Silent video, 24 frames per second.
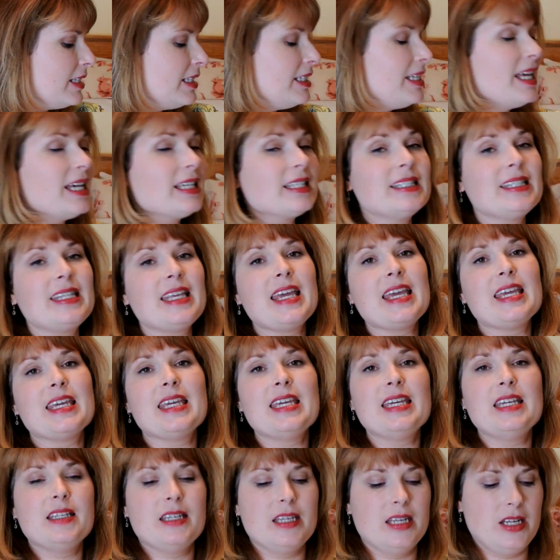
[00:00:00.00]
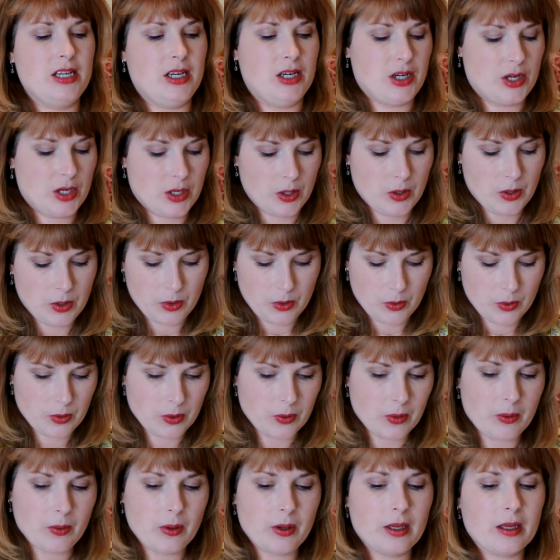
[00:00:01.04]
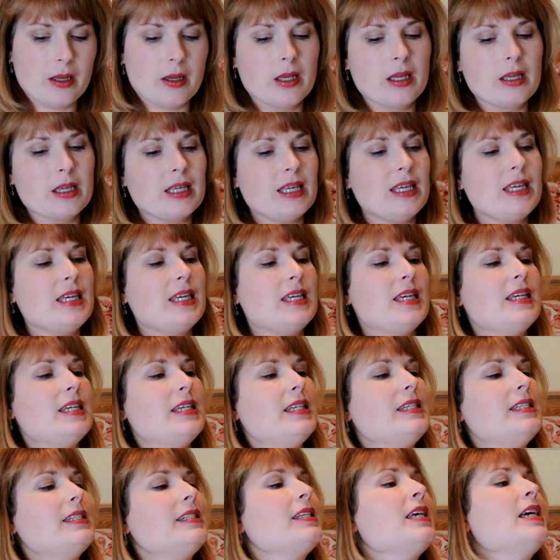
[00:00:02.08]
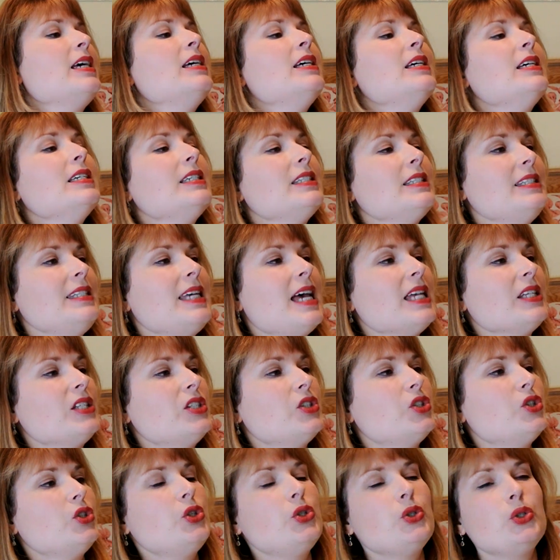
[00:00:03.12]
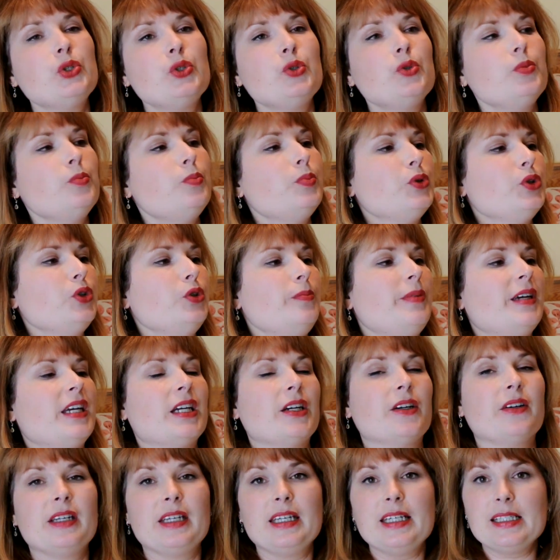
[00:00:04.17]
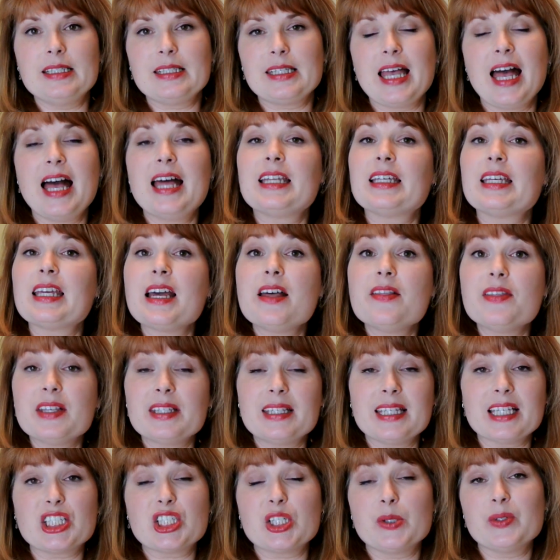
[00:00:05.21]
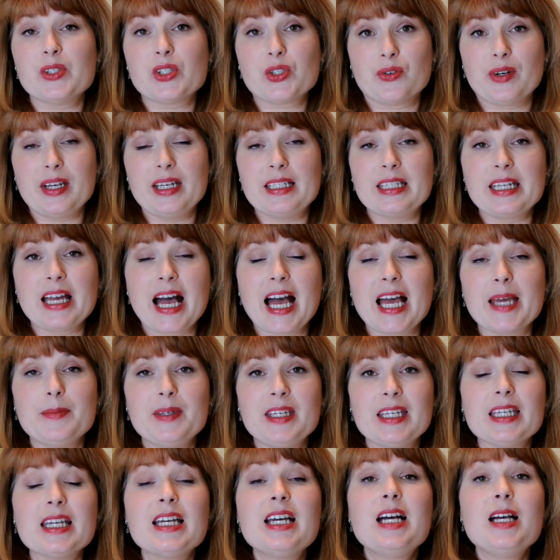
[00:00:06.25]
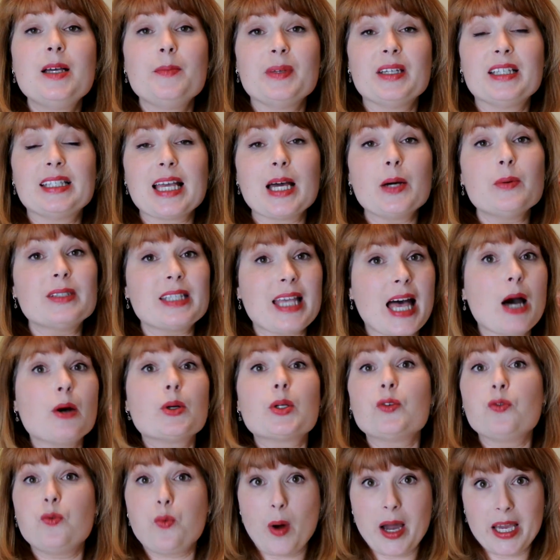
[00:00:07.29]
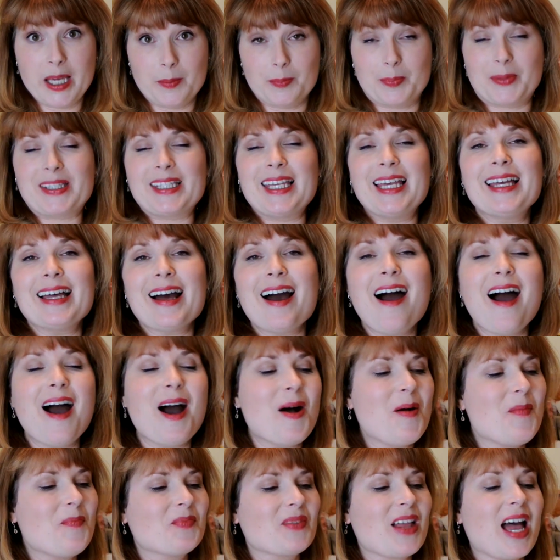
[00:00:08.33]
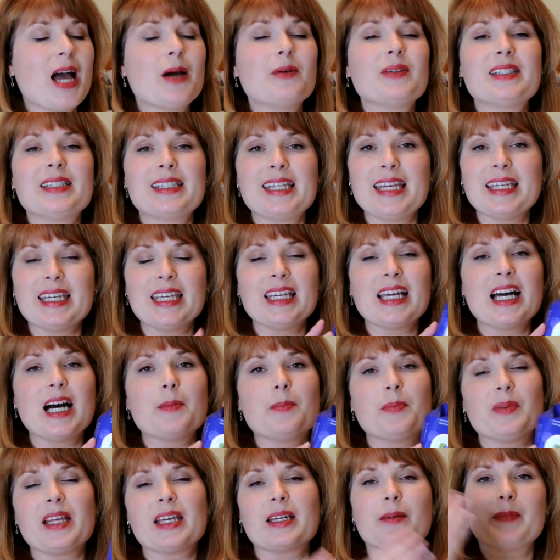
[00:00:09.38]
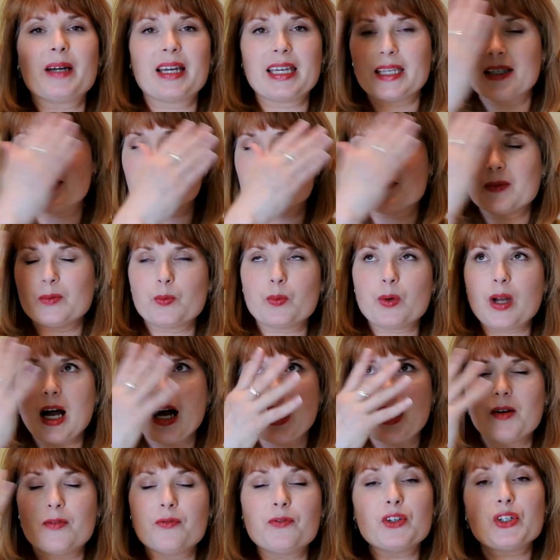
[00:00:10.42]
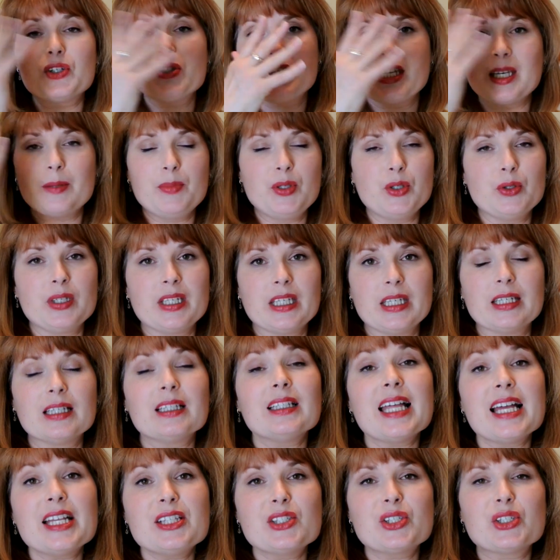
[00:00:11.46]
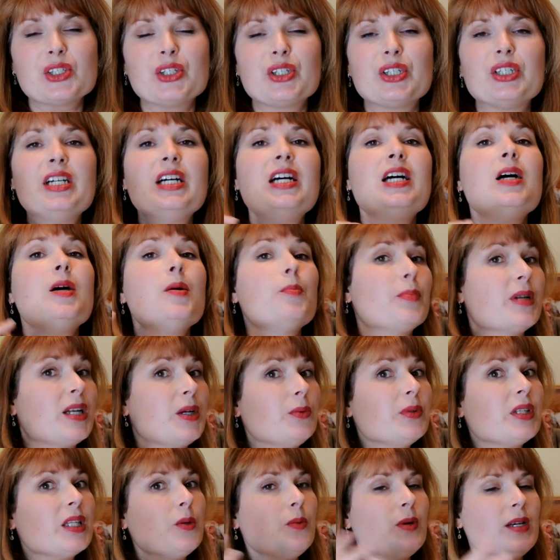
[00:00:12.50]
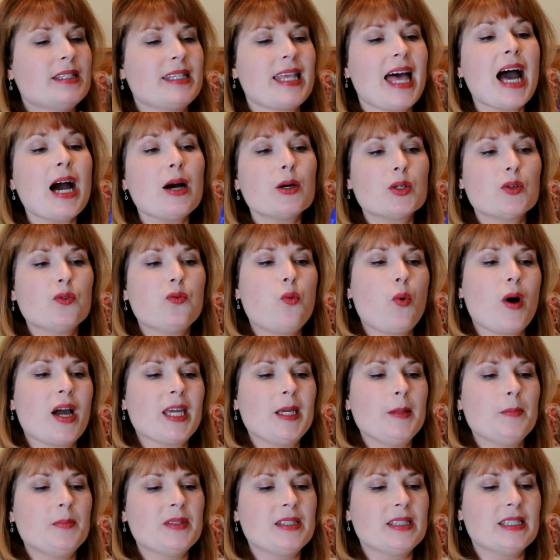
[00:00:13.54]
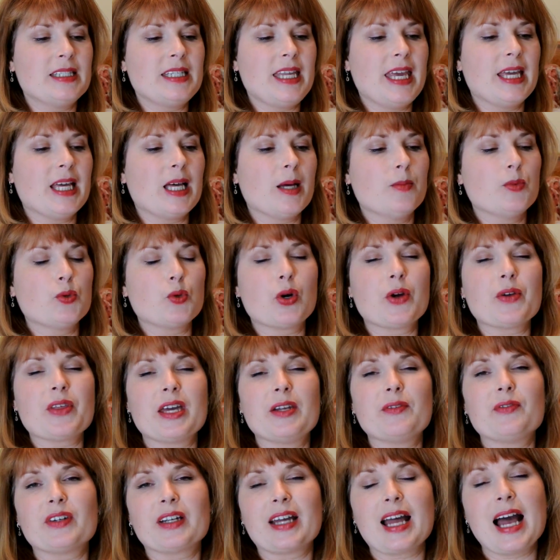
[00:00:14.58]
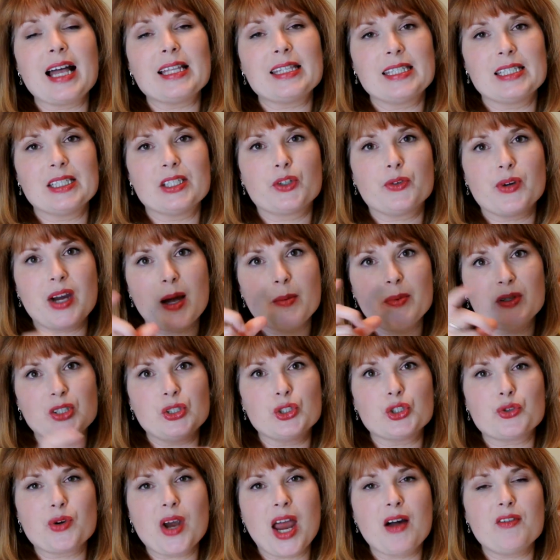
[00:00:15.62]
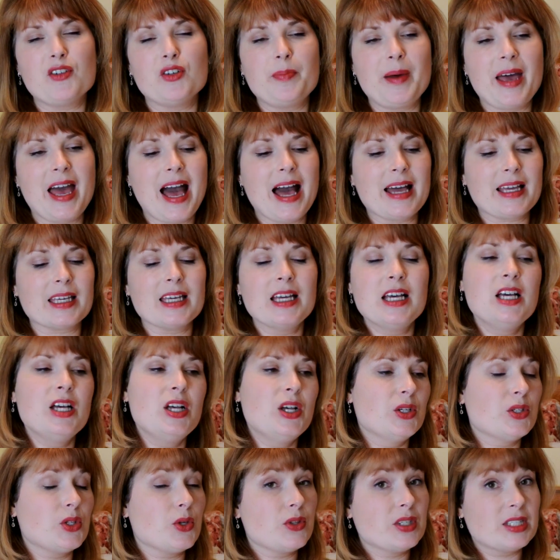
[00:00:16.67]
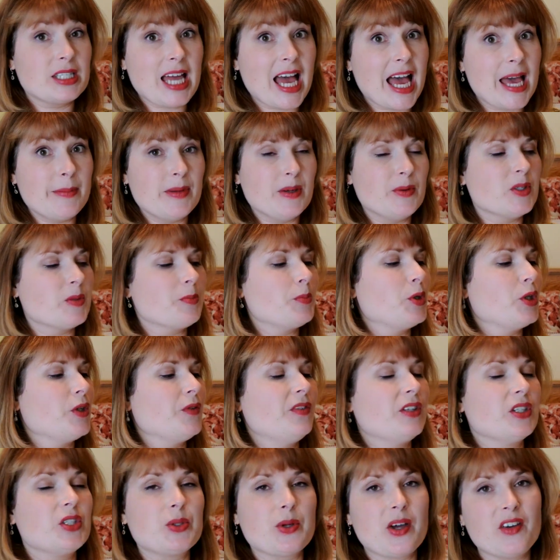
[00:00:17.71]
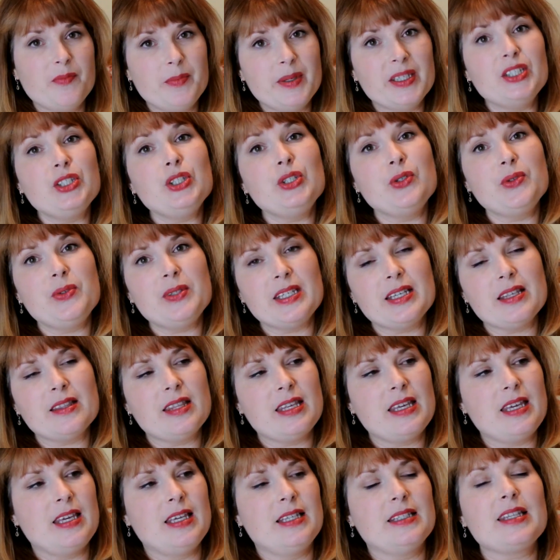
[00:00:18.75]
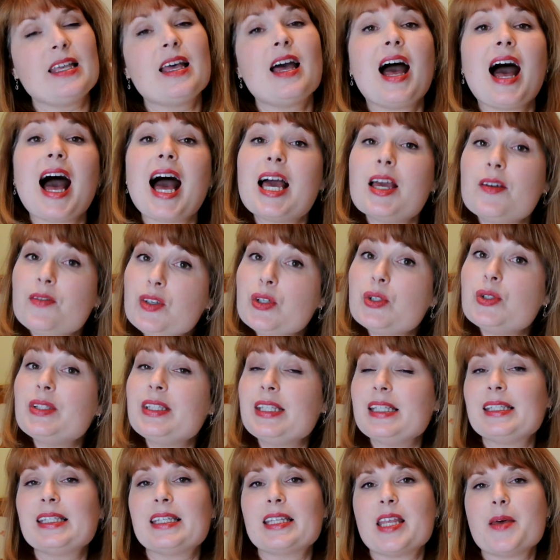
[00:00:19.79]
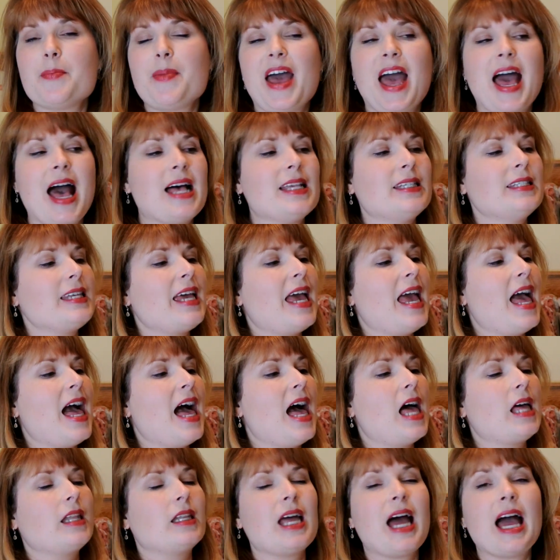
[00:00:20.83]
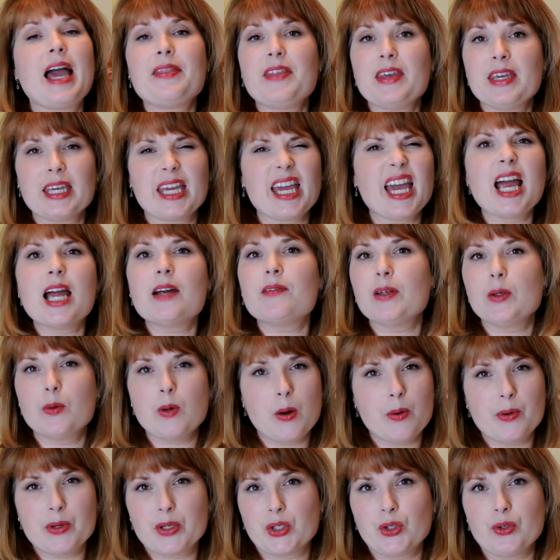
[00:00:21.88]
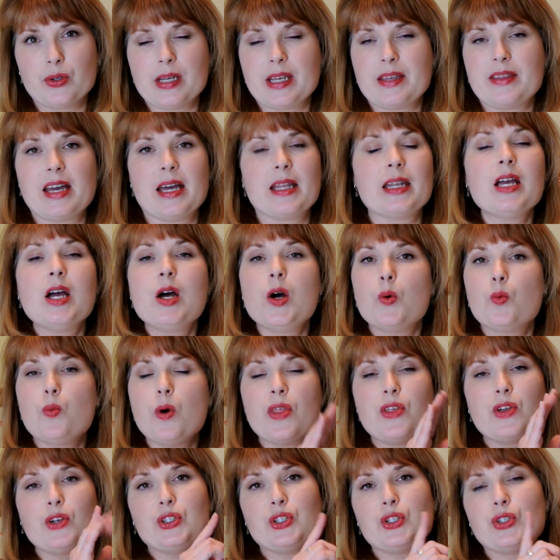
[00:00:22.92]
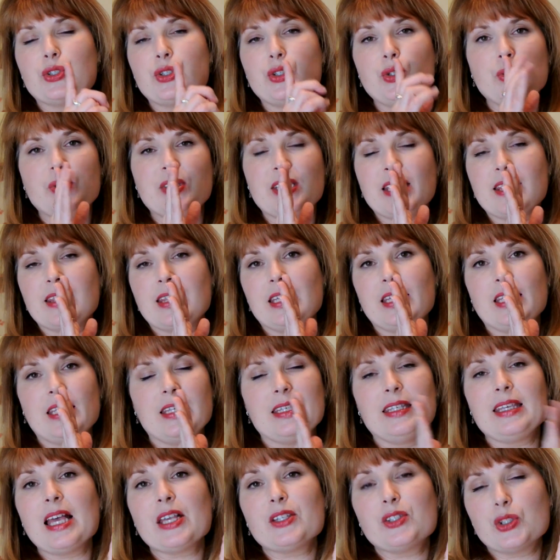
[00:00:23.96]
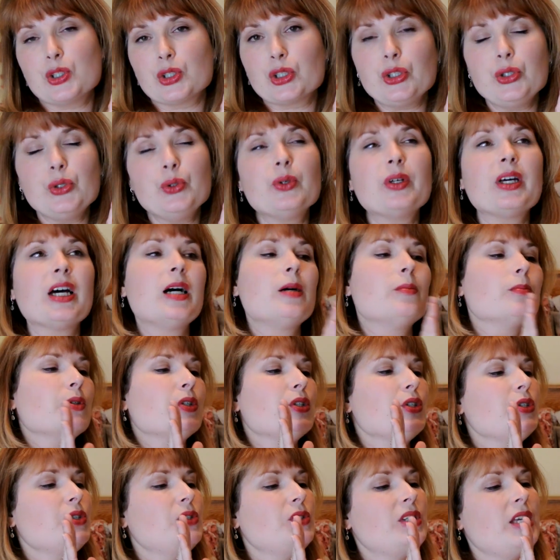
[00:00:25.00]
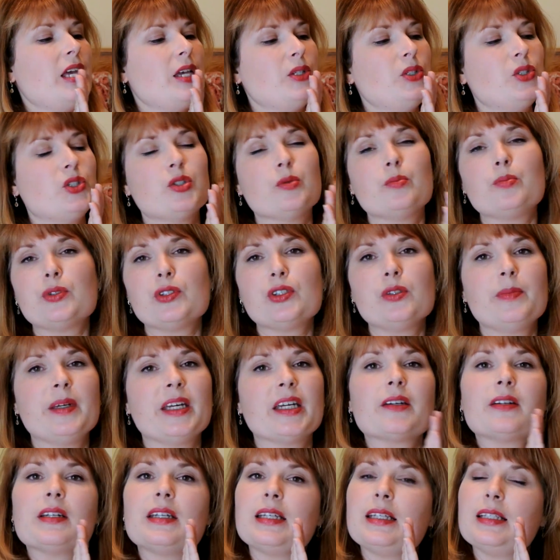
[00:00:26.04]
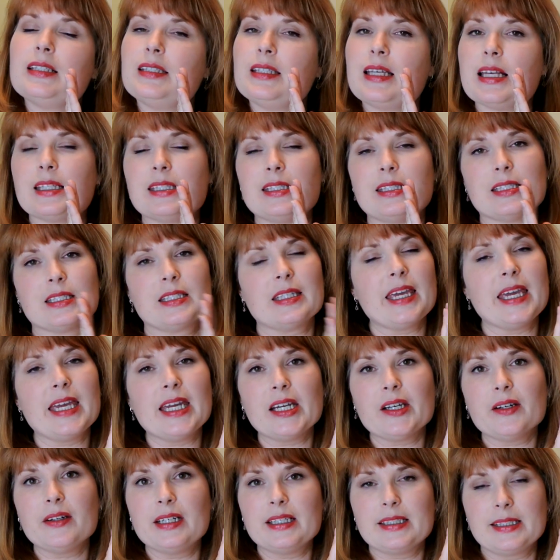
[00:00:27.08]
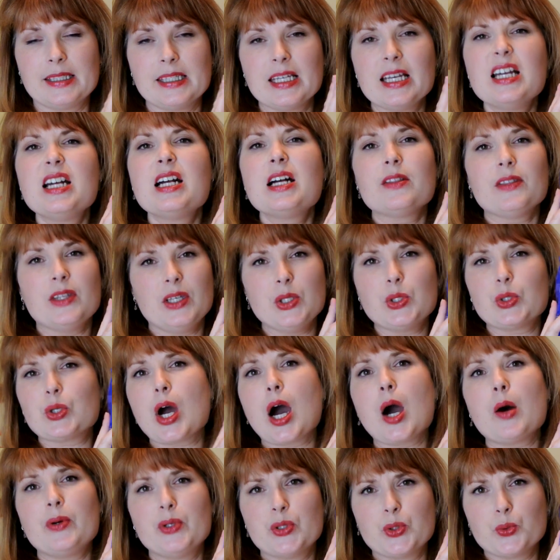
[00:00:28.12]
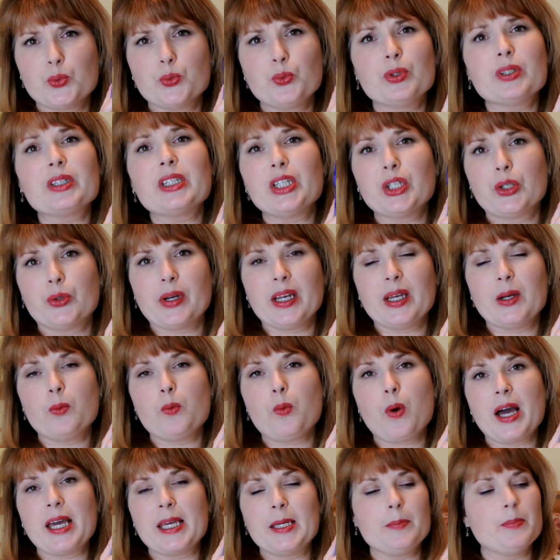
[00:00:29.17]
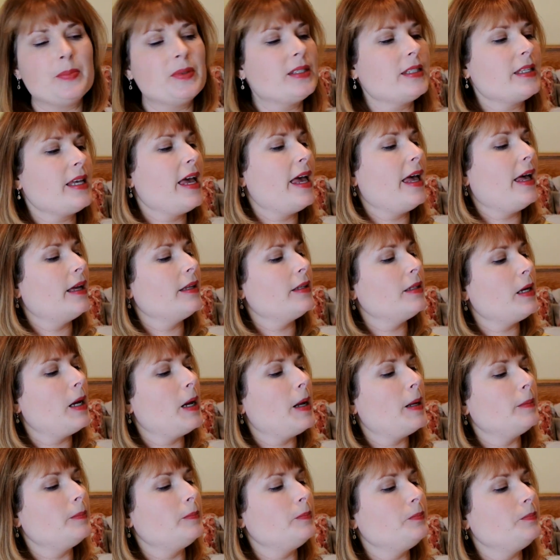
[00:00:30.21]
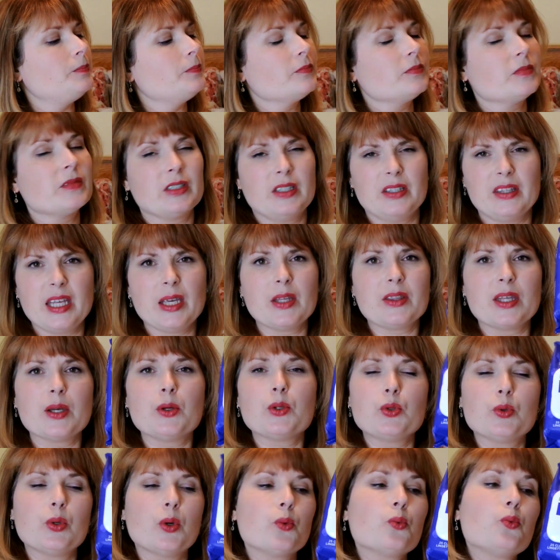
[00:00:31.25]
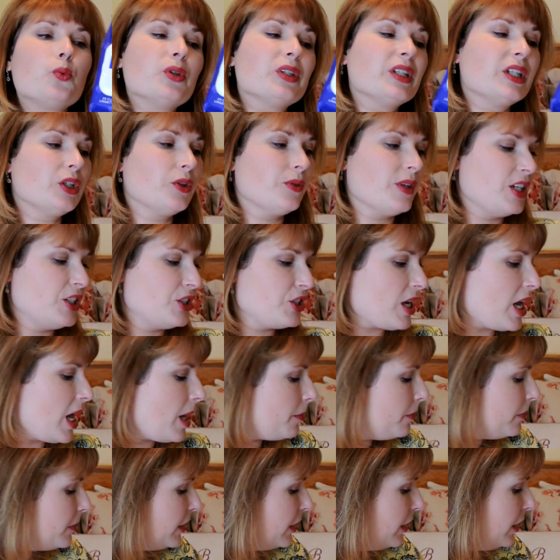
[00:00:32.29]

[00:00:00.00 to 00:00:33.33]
The next thing in here is Yes to Blueberries, and again, this actually was great timing because I was out of wipes. Um, I was taking up like my Uh, First Aid Beauty cleanser, but I really was out of wipes to take up north. I forgot to grab a little travel pack, so the timing was perfect. So I've been using these. I've used these in the past, and I think everyone would agree that whether you're using the Yes to Cucumbers, Yes to Blueberries, Yes to Carrots, these are always really great wipes, and um, they, they do a really great job.